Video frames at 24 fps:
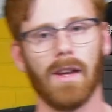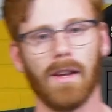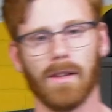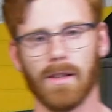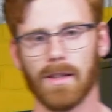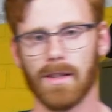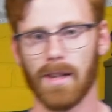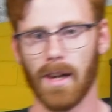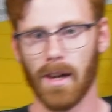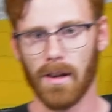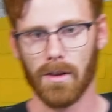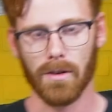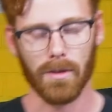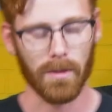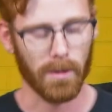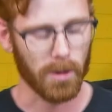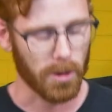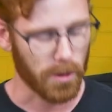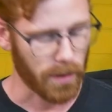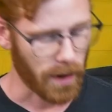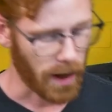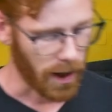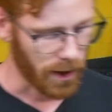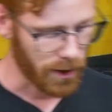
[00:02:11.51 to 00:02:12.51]
extend or
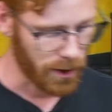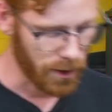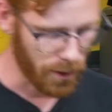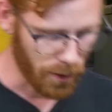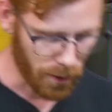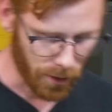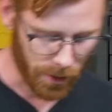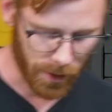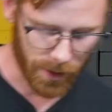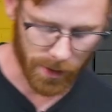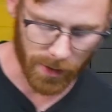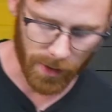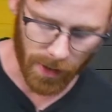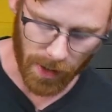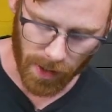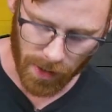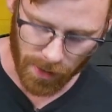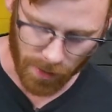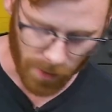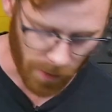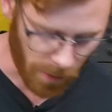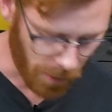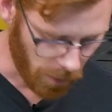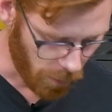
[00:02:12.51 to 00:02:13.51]
retract your
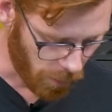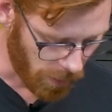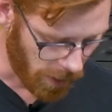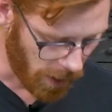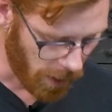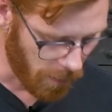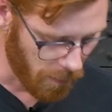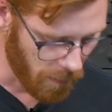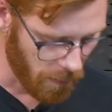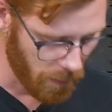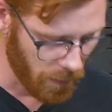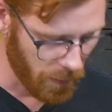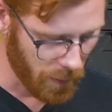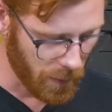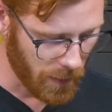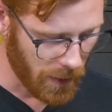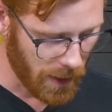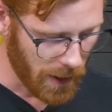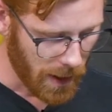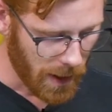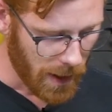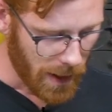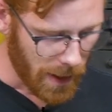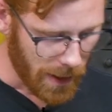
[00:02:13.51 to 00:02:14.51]
slide all the way.
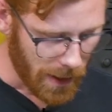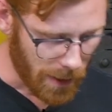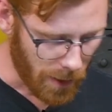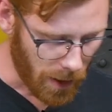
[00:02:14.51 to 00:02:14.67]
Now